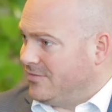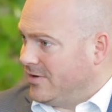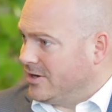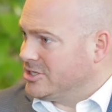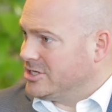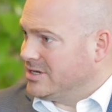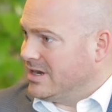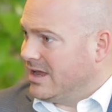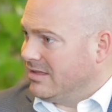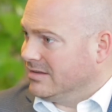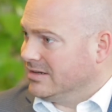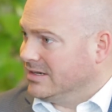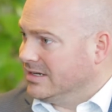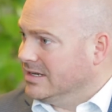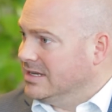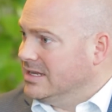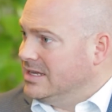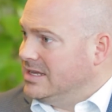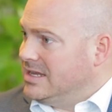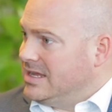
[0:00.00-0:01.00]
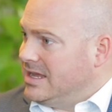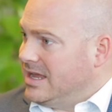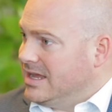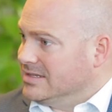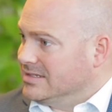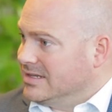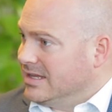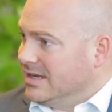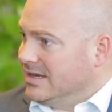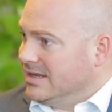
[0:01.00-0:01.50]
functionality
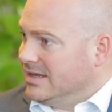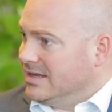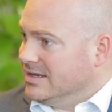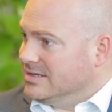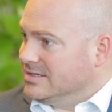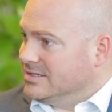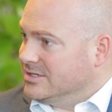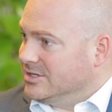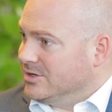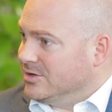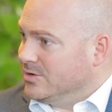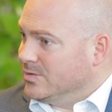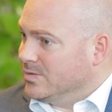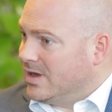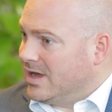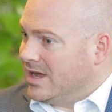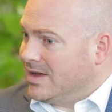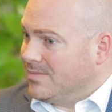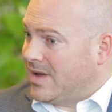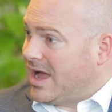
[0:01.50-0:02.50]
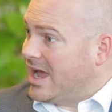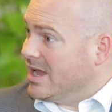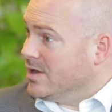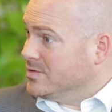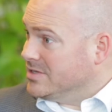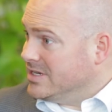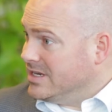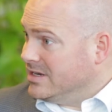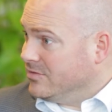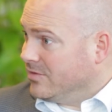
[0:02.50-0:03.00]
as getting into
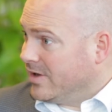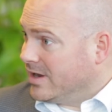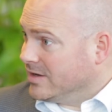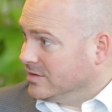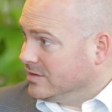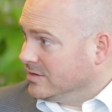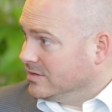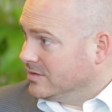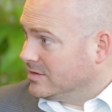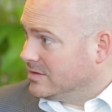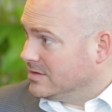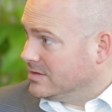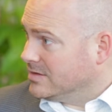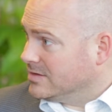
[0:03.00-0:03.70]
IoT devices.